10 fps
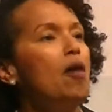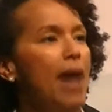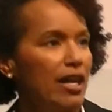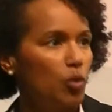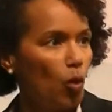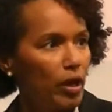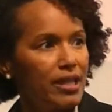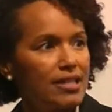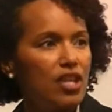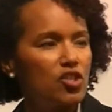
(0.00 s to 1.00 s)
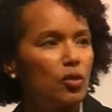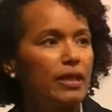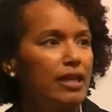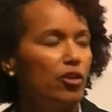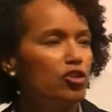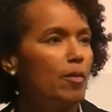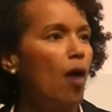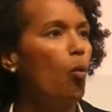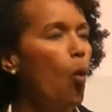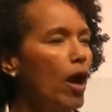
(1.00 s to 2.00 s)
back to organizational leaders
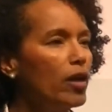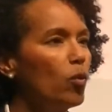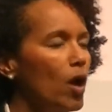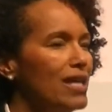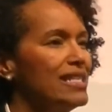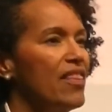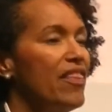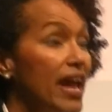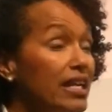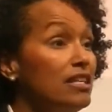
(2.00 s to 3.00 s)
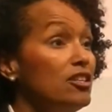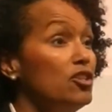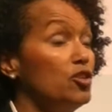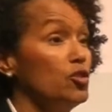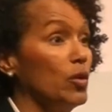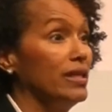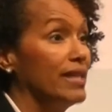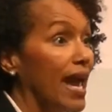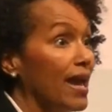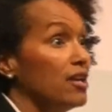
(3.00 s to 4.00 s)
about what it was that they needed to do to
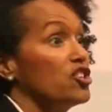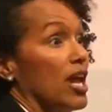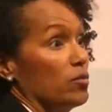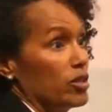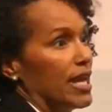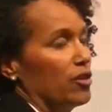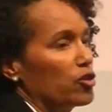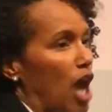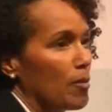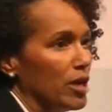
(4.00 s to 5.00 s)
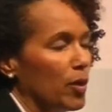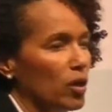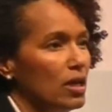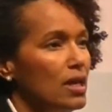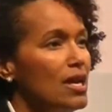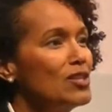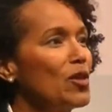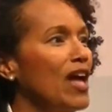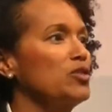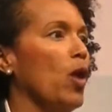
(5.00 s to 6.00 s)
engage and retain their top people. So
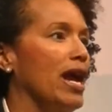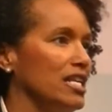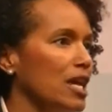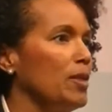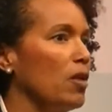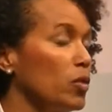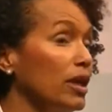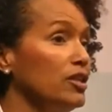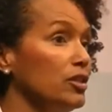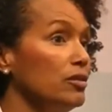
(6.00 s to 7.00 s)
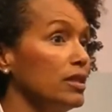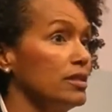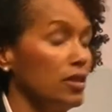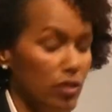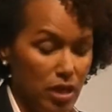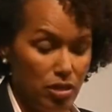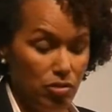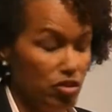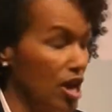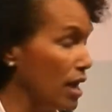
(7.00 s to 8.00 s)
that's where I ended up, and I really do consider it a
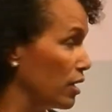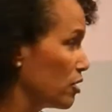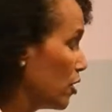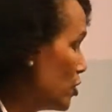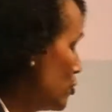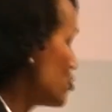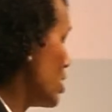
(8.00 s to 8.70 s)
huge challenge, or a huge